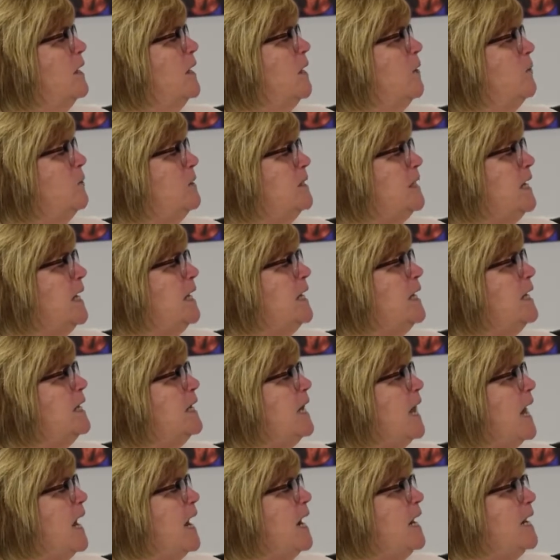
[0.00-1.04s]
It was getting
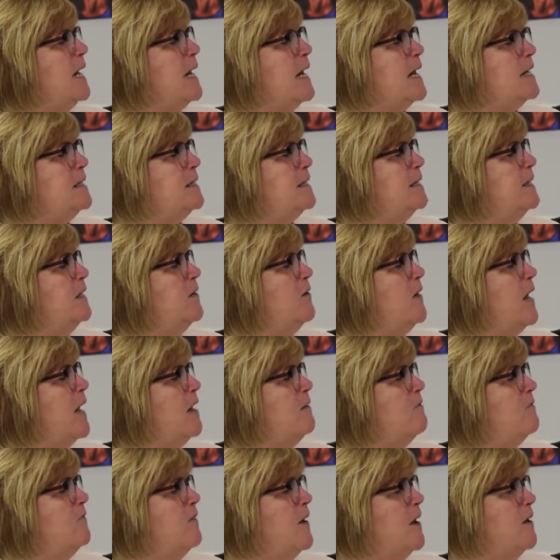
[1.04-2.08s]
late and I still
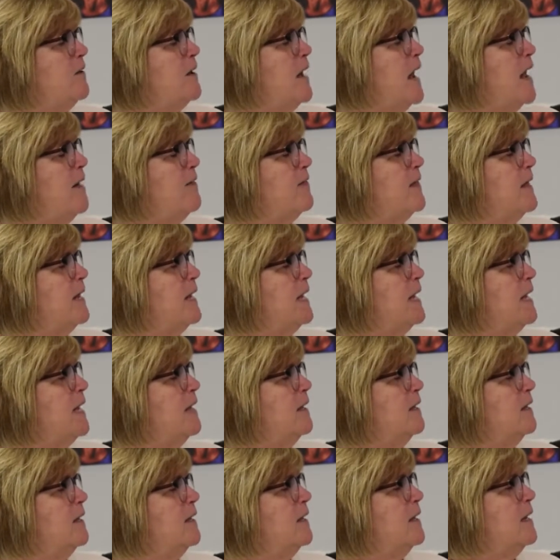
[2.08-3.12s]
hadn't found Anthony.
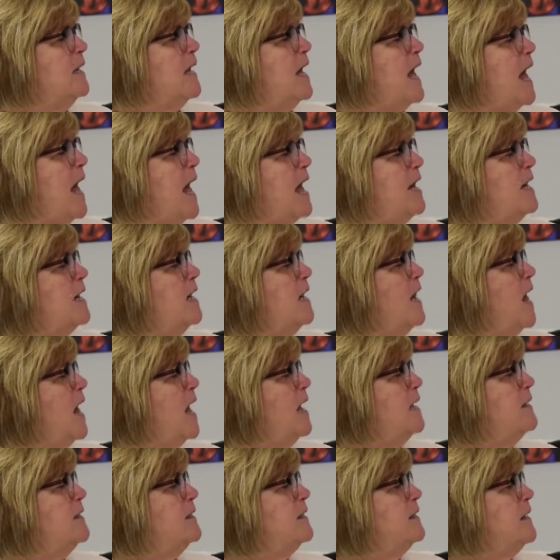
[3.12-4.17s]

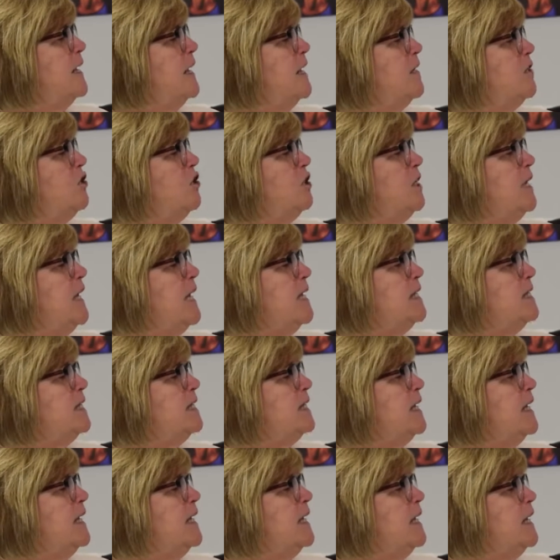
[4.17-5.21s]
Adeline said she had
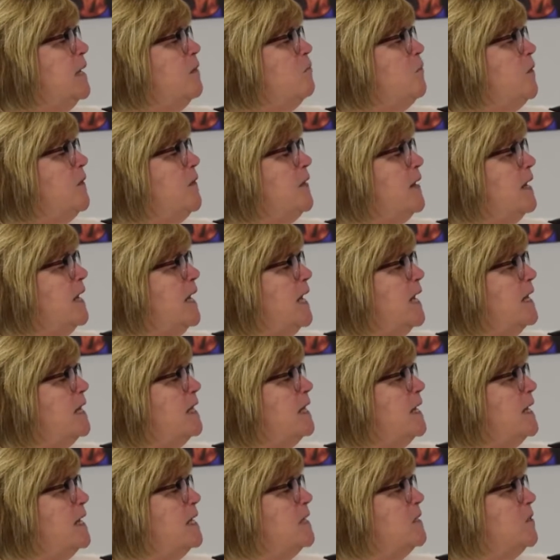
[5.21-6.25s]
seen him with a
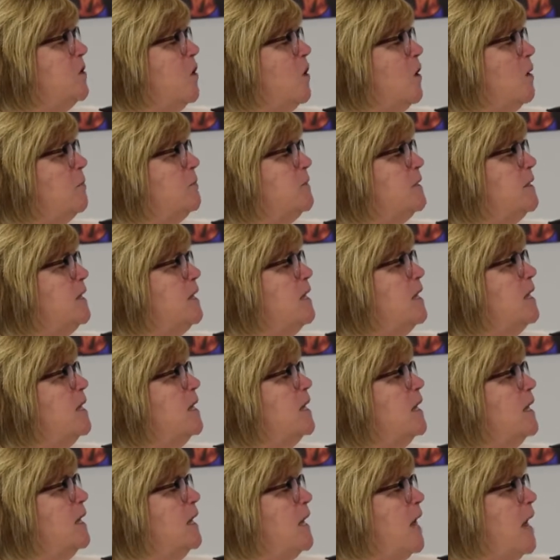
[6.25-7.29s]
kitten in his arms,
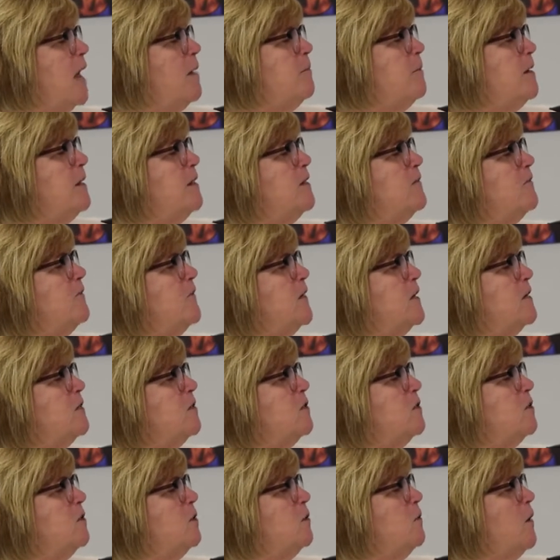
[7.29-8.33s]
climbing the
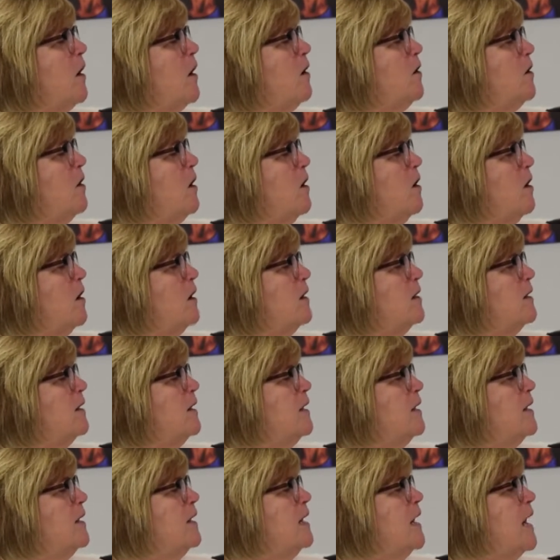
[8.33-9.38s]
fence to our yard.
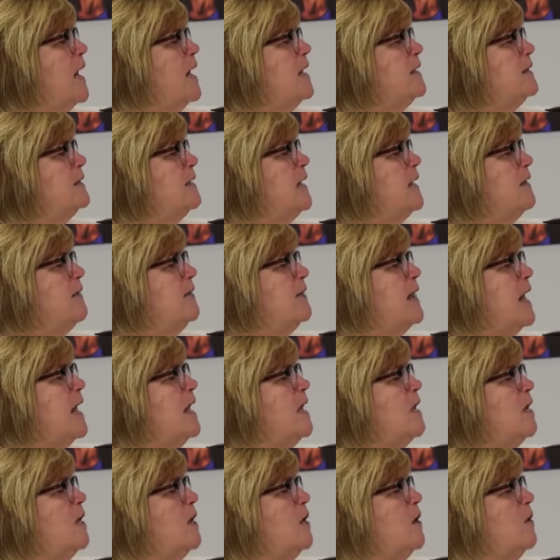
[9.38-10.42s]
I said
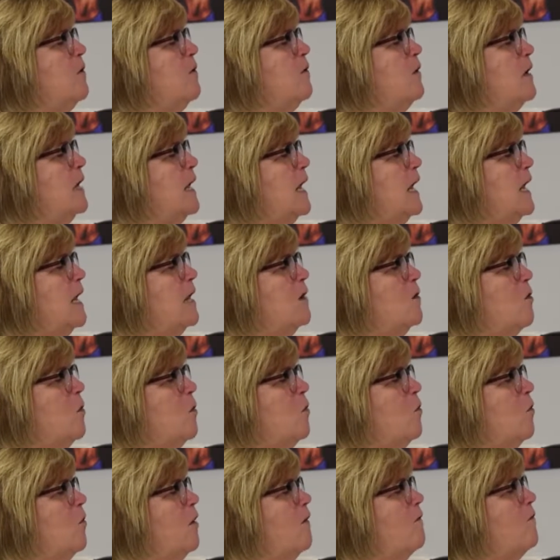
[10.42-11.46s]
thank you and
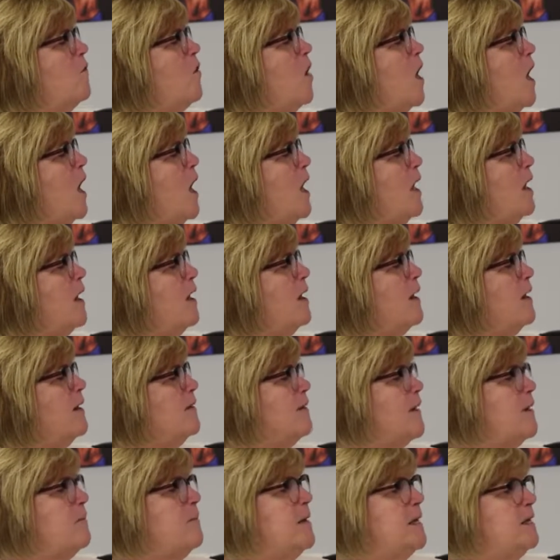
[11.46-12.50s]
au revoir,
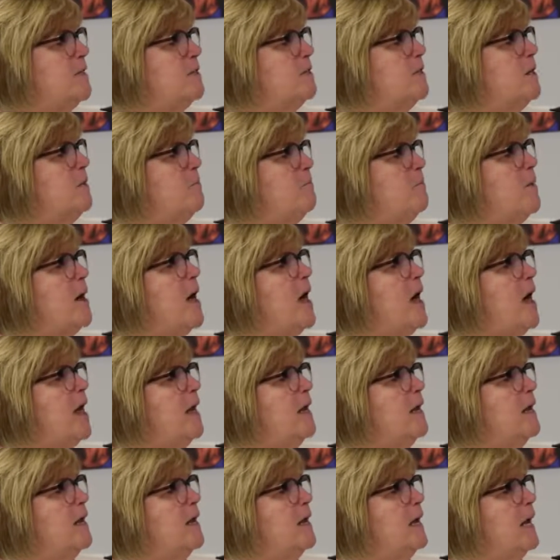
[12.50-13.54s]
that means goodbye,
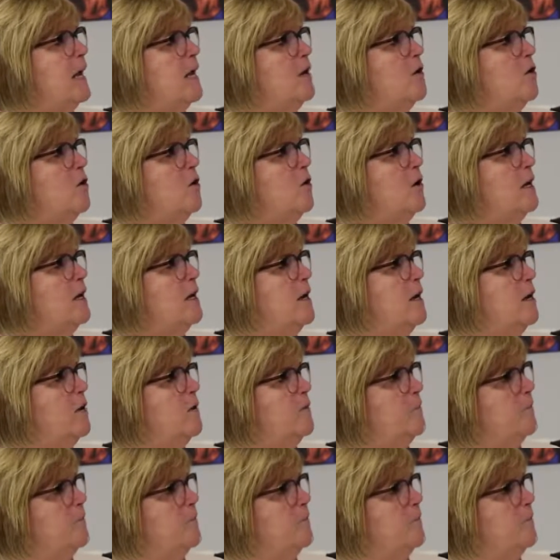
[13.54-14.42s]
and hurried home.